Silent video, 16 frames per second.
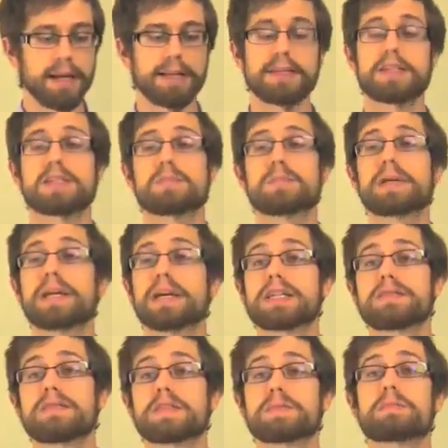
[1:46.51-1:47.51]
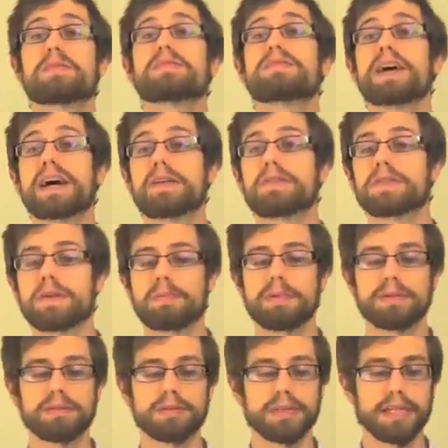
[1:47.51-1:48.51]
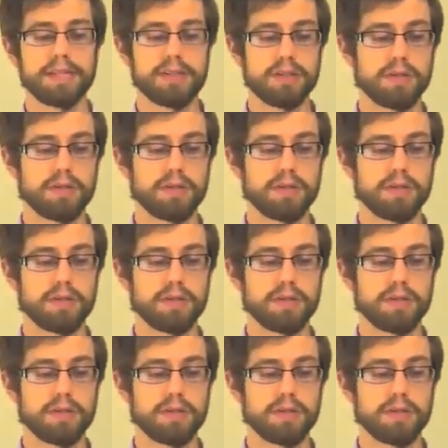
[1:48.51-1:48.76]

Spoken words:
And this is because of its profound ability